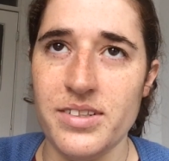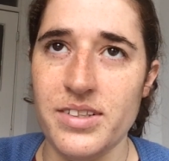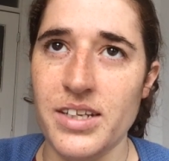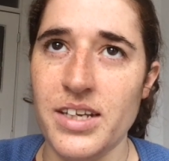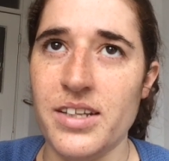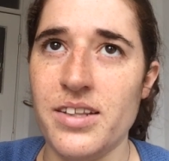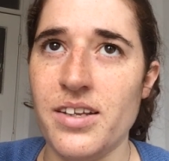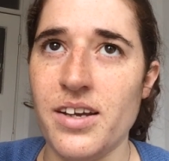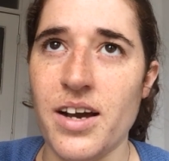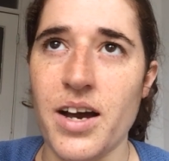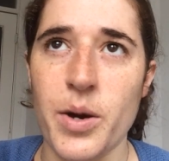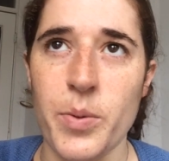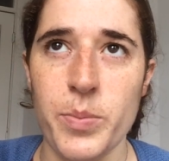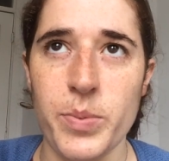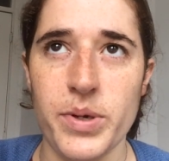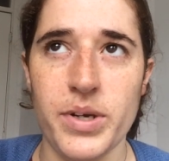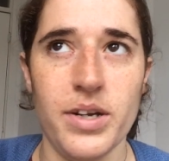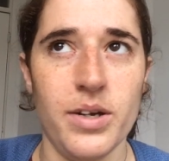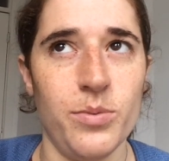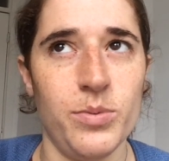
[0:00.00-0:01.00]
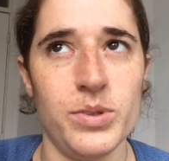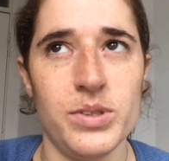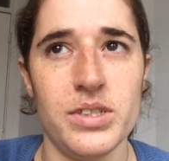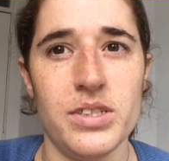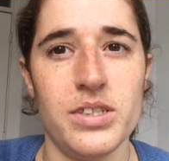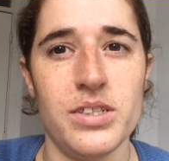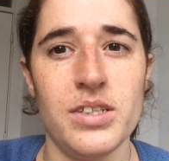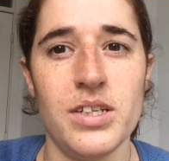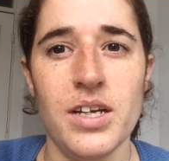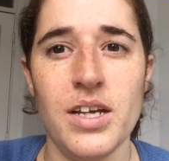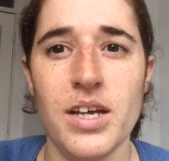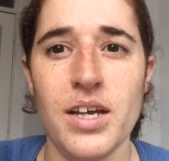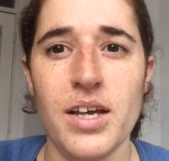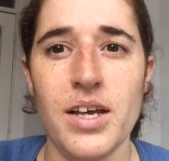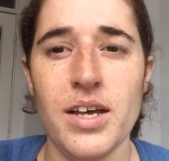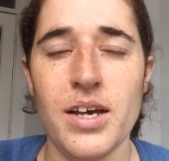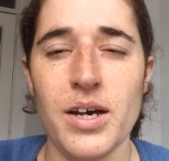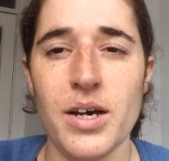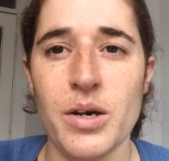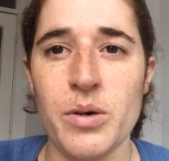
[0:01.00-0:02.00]
the ending happened, I was
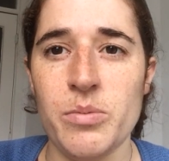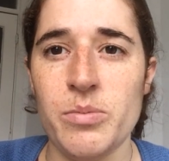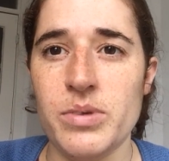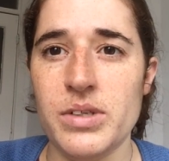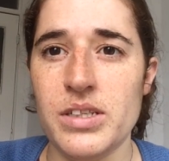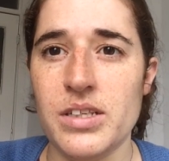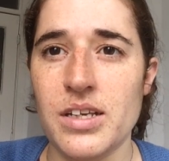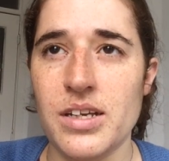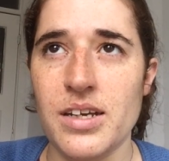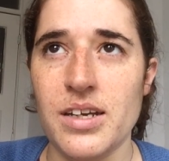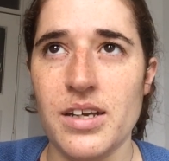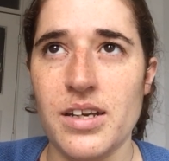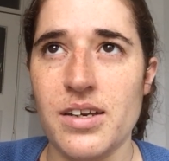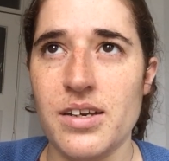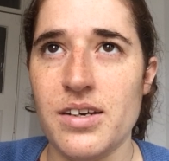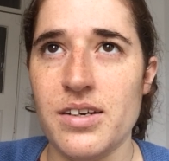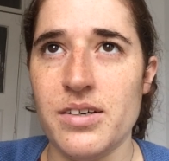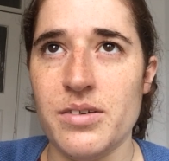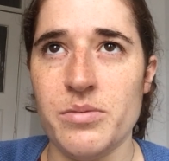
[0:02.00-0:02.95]
a bit like,